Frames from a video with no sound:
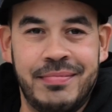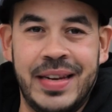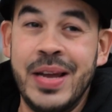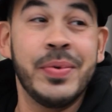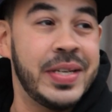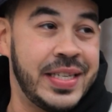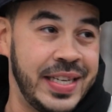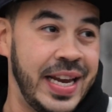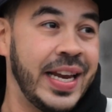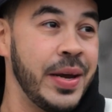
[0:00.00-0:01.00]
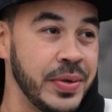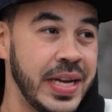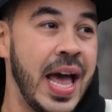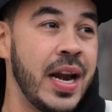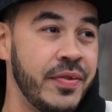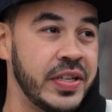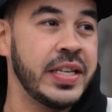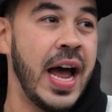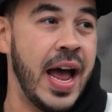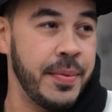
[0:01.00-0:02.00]
He was sick. He was ahead of his
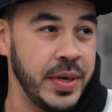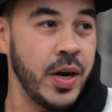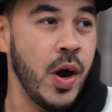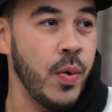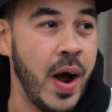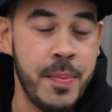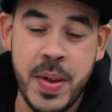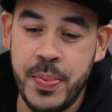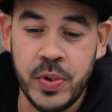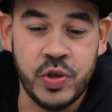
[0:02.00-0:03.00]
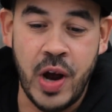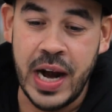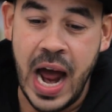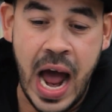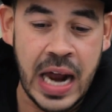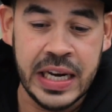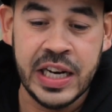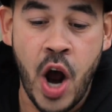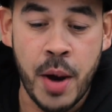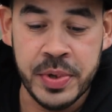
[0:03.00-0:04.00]
time, you know? While people were trying to ollie
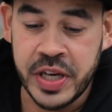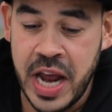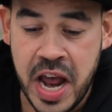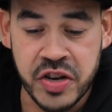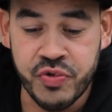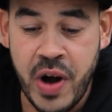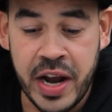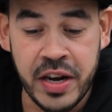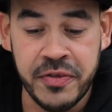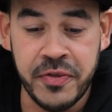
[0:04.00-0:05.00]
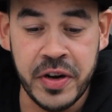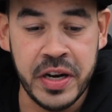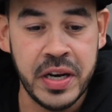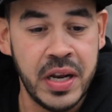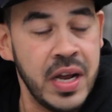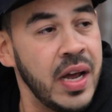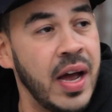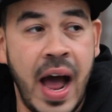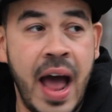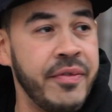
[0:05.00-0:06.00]
garbage cans regular footed,
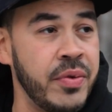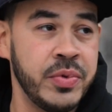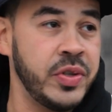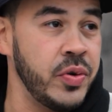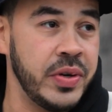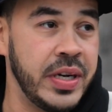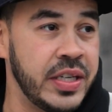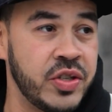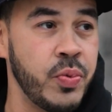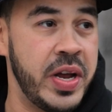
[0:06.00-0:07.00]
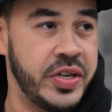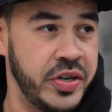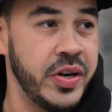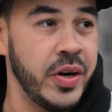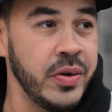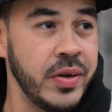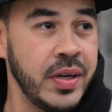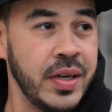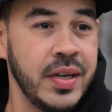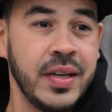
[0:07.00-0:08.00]
Ivan was doing it switch, you know?
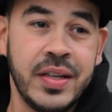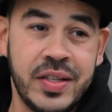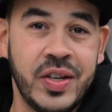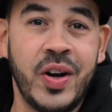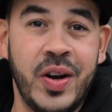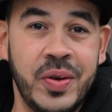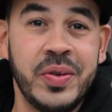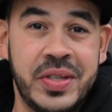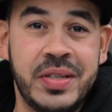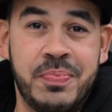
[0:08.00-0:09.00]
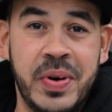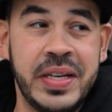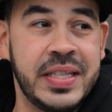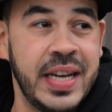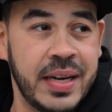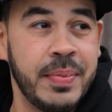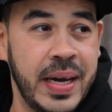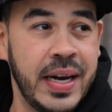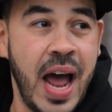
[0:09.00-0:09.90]
So it was pretty sick, man.